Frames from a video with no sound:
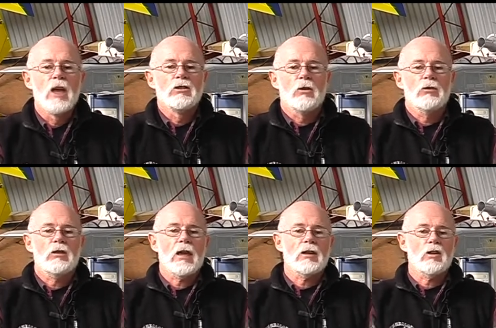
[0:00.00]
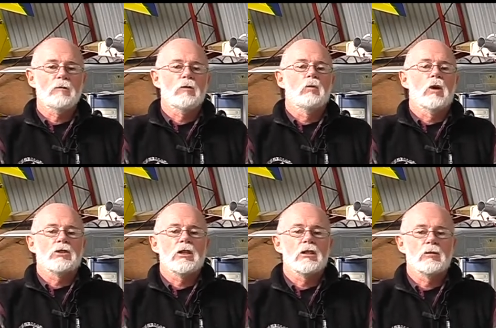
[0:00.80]
So thank you for
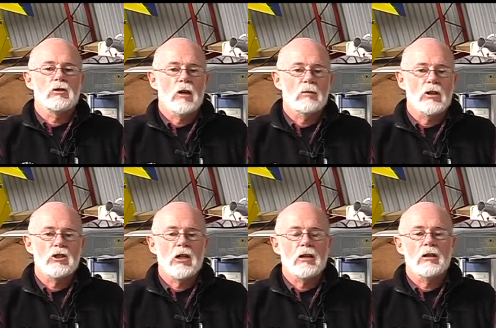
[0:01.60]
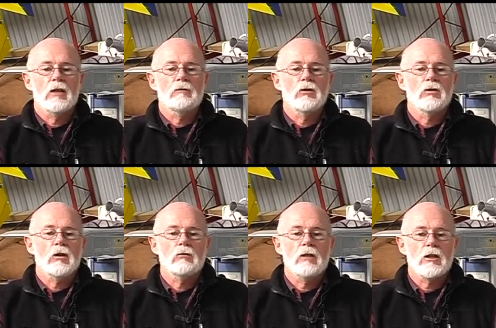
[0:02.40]
watching. Subscribe to this channel if you're not
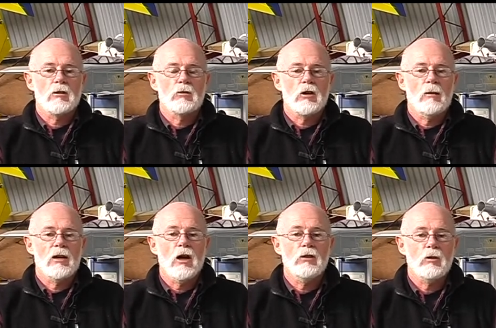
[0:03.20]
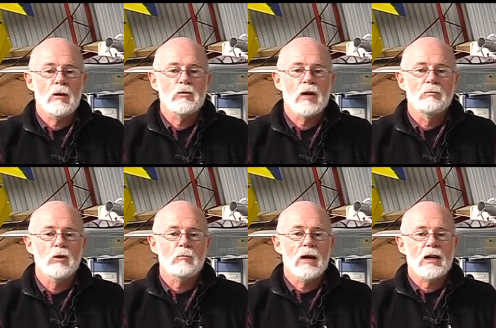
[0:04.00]
already a subscriber. Go to the website,
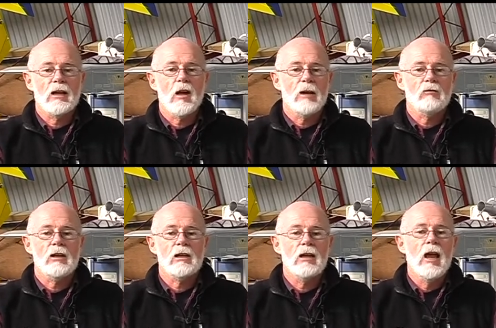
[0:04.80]
bookmark it, go back regularly,